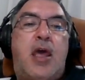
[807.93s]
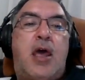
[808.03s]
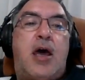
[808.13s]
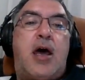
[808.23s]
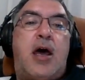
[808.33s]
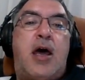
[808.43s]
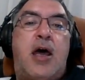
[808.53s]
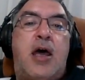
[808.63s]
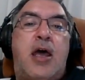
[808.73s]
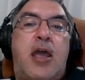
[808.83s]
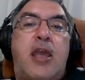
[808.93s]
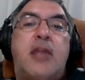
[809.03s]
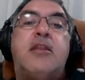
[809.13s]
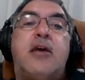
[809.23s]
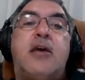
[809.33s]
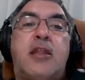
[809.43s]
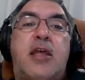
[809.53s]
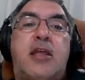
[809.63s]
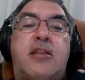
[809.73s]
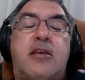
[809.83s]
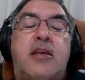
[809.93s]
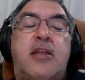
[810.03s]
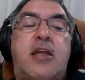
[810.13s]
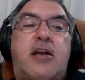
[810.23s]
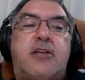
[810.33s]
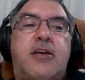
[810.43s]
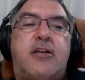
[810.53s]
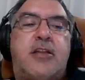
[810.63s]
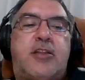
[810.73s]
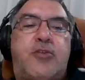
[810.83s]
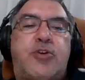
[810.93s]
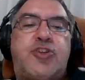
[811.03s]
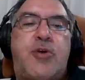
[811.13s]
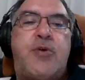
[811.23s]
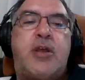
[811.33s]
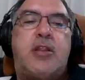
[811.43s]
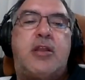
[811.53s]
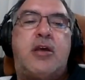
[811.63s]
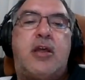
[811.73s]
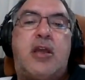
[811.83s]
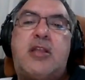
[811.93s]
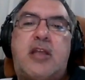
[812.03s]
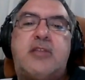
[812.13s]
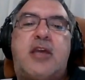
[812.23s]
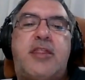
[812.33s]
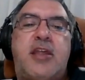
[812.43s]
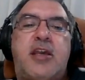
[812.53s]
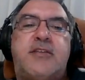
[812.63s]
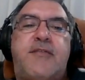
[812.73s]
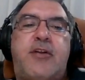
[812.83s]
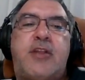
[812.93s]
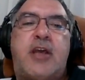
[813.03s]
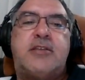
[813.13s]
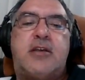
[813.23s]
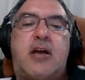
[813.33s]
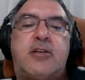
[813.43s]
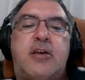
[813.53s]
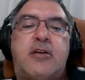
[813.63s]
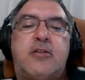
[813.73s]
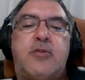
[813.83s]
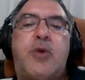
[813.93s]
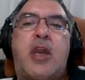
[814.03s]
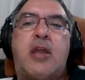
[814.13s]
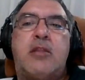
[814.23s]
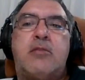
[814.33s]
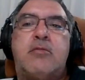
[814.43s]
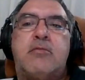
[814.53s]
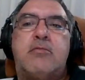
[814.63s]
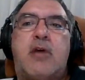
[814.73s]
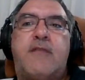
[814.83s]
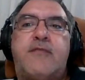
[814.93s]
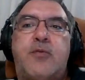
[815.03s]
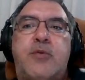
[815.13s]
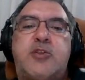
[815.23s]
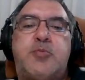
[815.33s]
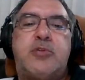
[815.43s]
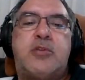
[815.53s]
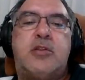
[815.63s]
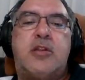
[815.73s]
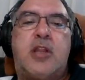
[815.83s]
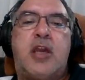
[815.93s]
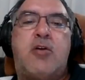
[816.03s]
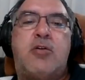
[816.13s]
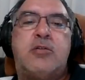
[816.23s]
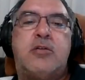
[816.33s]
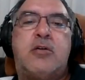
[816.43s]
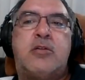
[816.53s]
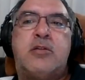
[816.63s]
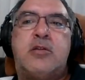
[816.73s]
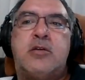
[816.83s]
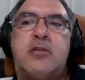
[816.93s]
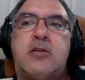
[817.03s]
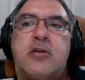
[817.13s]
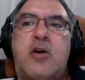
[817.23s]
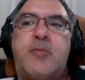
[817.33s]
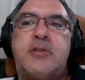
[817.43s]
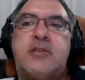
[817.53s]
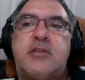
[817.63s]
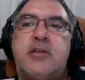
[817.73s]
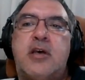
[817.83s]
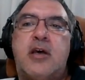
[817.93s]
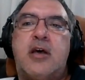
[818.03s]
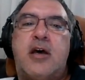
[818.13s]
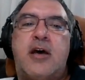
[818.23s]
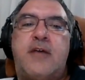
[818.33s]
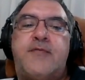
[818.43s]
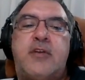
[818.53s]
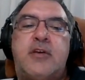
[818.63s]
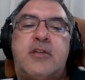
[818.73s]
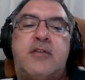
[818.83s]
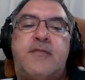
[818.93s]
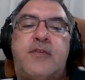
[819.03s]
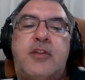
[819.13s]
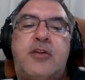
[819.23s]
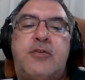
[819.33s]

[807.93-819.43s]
And in that article that you were showing, I think it's a very nice article. We can afterwards put the link on the comments of the video.